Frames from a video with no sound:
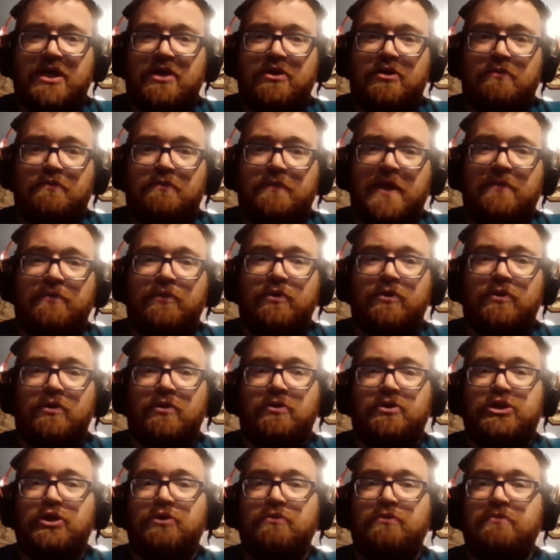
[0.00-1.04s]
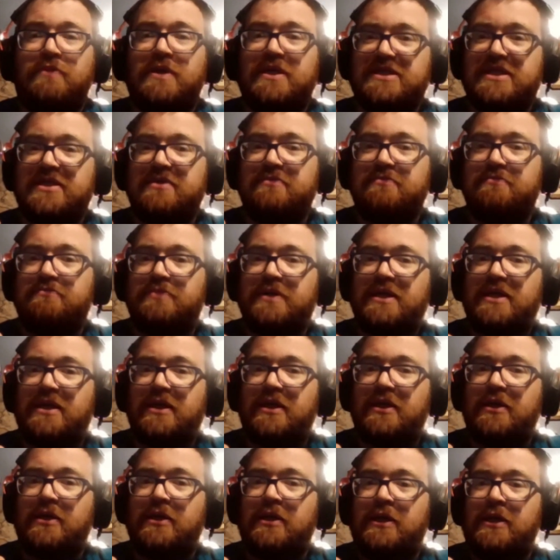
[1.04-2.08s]
people. They're too busy being
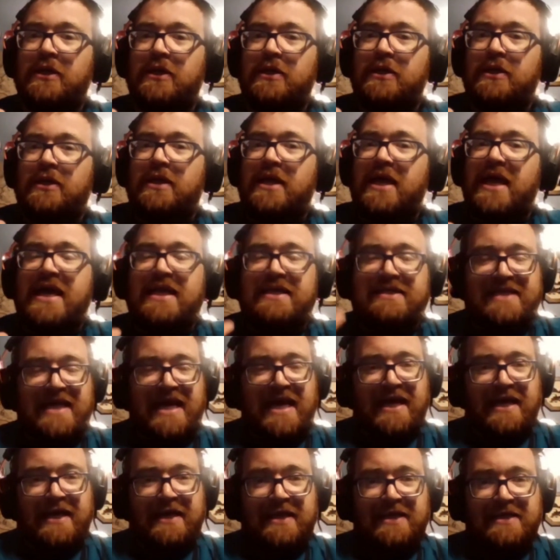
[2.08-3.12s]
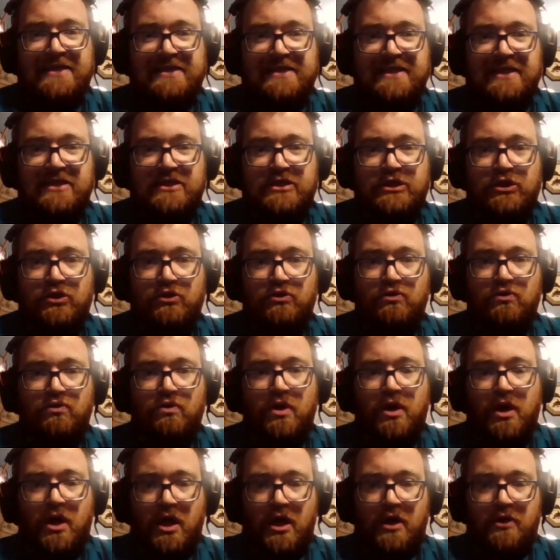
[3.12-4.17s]
antagonistic to
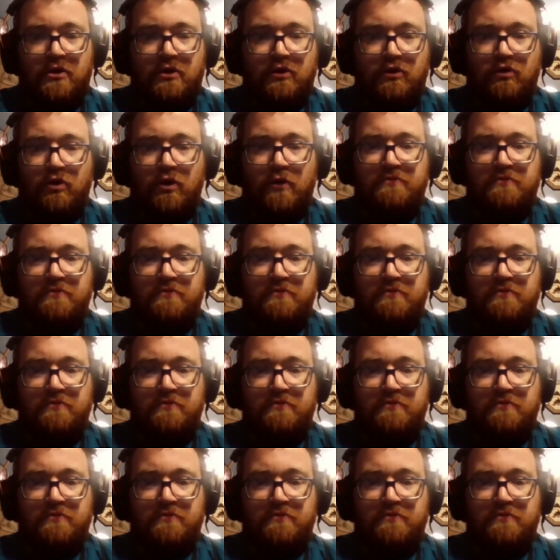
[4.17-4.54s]
other groups.